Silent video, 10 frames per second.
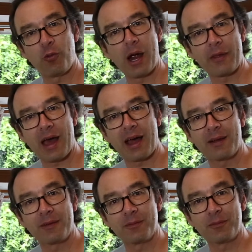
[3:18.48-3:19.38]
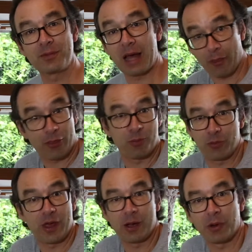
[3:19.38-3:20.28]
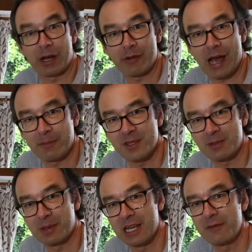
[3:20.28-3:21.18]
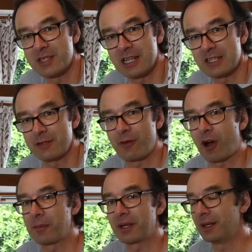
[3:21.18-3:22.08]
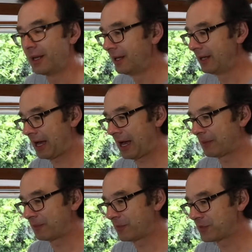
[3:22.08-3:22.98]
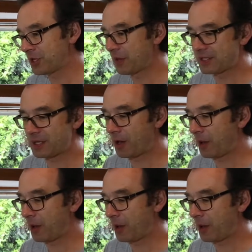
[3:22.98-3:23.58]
where that thing, whatever it happens to be, lives in its environment. So there's a